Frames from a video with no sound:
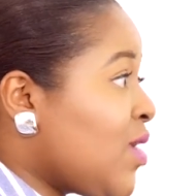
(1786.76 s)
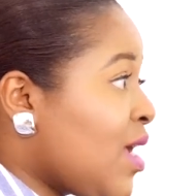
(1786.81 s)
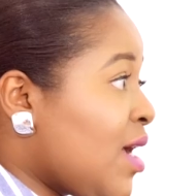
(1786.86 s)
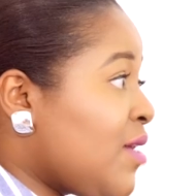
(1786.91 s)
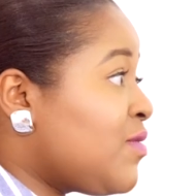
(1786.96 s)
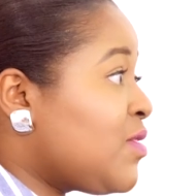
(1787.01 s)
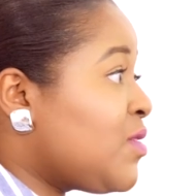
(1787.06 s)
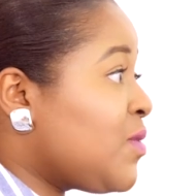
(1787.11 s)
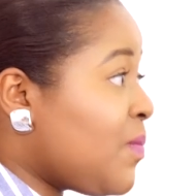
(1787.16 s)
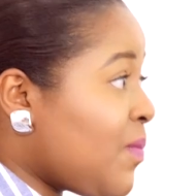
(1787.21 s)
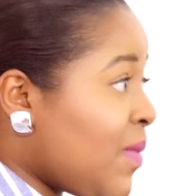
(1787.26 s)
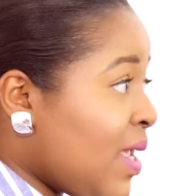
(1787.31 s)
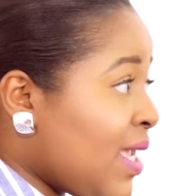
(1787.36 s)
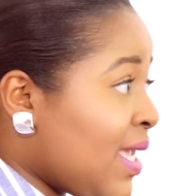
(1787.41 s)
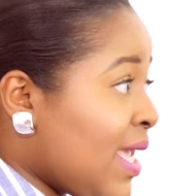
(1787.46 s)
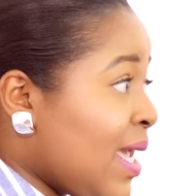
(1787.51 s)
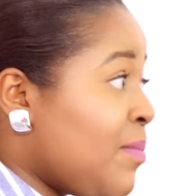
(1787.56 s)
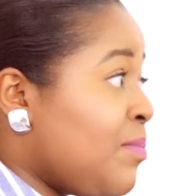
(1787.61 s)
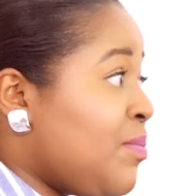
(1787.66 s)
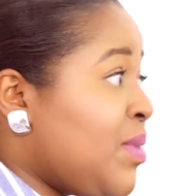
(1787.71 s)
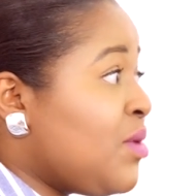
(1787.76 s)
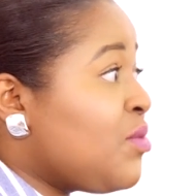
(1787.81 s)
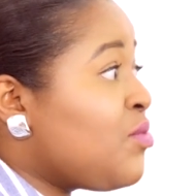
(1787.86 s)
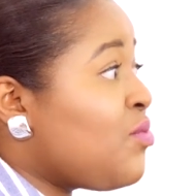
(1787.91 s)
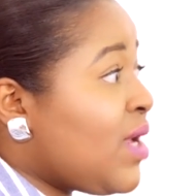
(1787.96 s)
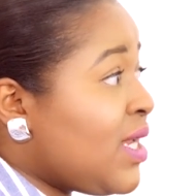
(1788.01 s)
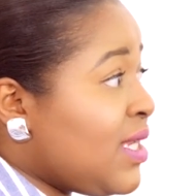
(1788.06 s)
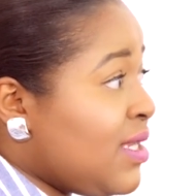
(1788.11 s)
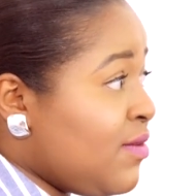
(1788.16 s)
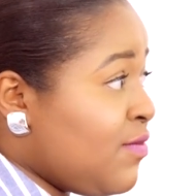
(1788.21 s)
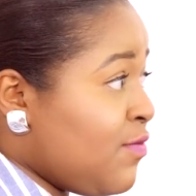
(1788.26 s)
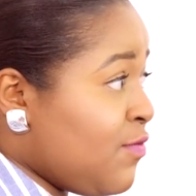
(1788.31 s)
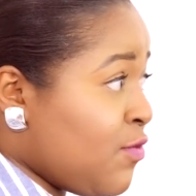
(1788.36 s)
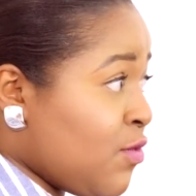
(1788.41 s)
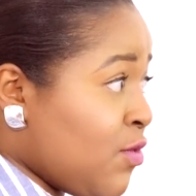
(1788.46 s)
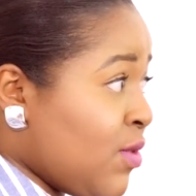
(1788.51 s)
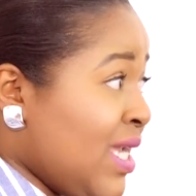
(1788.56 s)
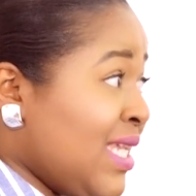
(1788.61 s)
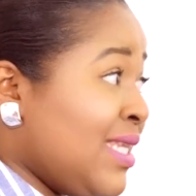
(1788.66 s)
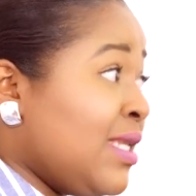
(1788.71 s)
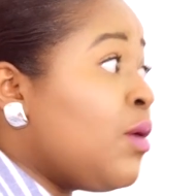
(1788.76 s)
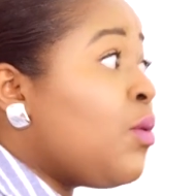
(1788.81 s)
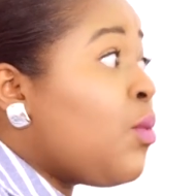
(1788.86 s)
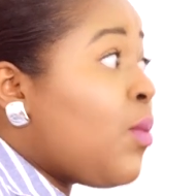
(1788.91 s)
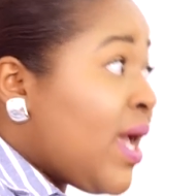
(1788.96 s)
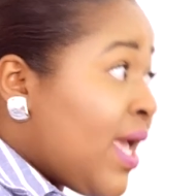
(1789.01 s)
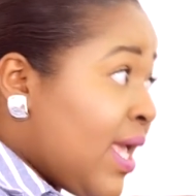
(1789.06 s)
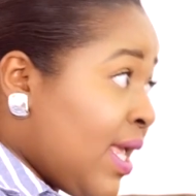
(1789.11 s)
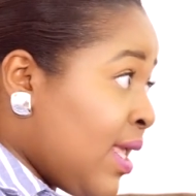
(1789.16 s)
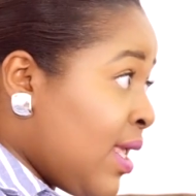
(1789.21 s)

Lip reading: you have to make and be ready for, in a way.